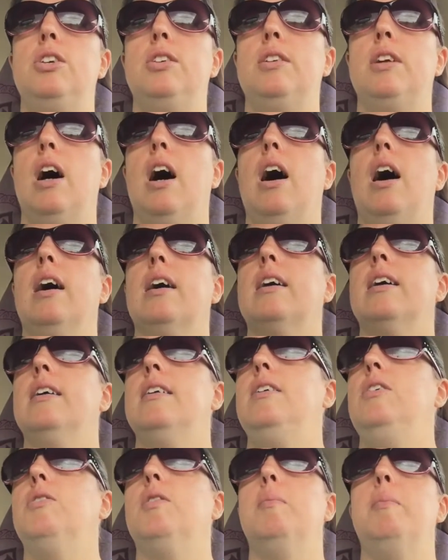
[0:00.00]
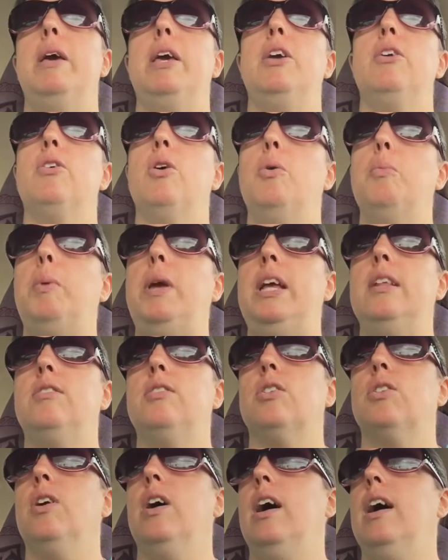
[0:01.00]
stock, you can make your own
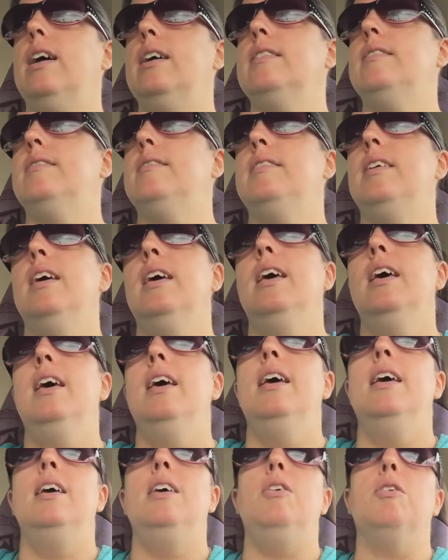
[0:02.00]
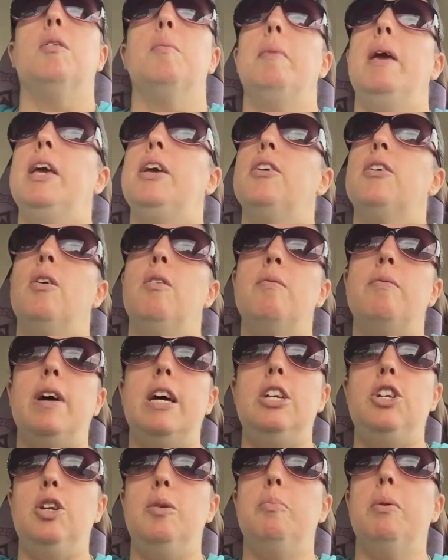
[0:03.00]
pizza crust, you can make your own veggie